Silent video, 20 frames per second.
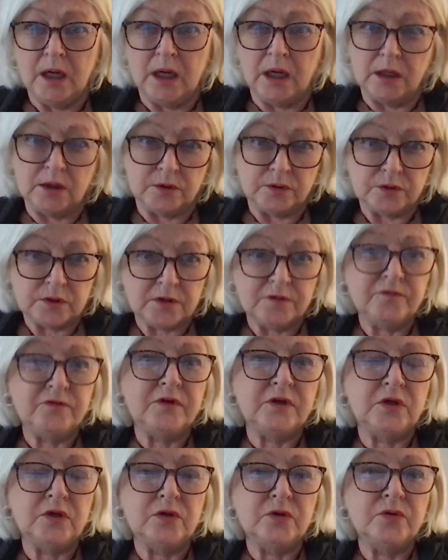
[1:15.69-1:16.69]
a little
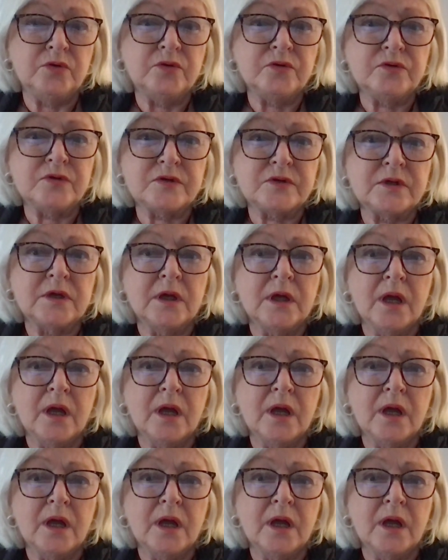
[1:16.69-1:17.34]
confused,